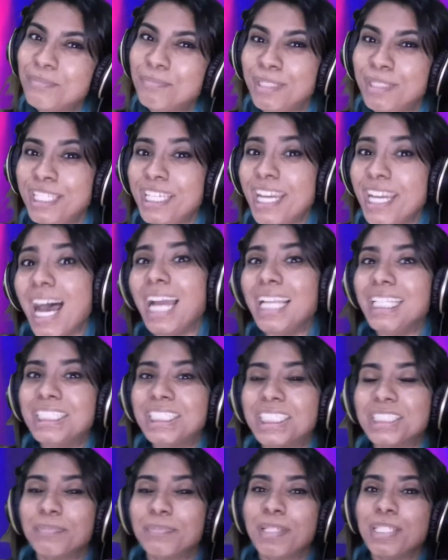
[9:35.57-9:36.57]
Billie Eilish
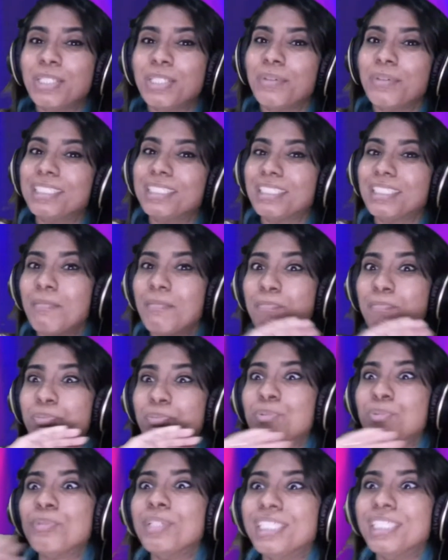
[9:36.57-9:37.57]
has been doing some
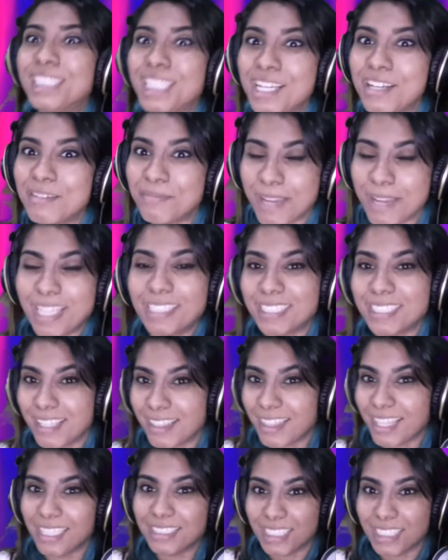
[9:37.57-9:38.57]
pretty
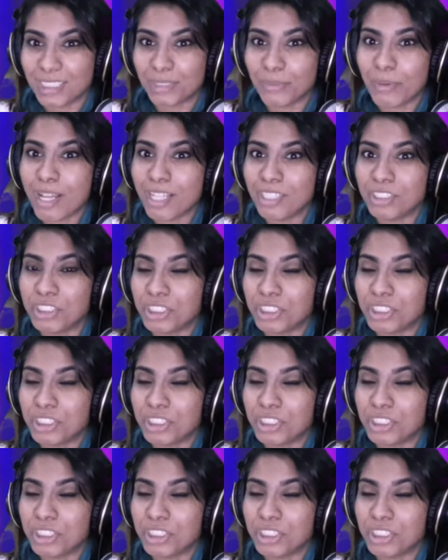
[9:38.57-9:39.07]
amazing things as well.